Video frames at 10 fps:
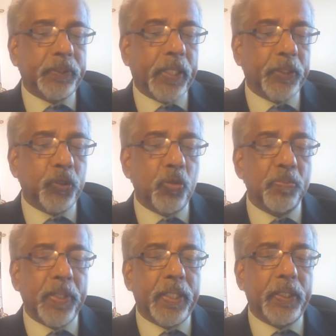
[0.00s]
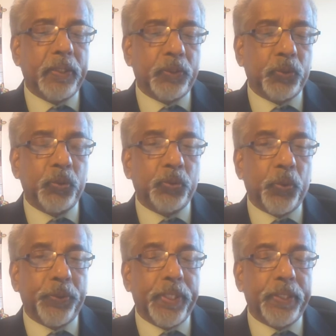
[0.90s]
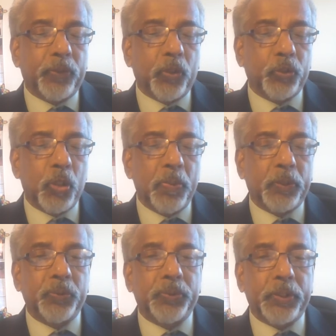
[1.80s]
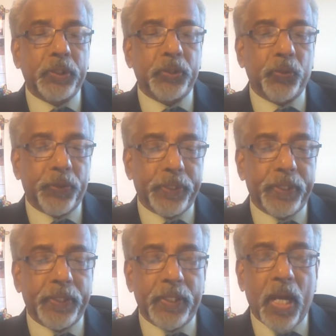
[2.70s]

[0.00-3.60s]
10th of May to 28th October 2020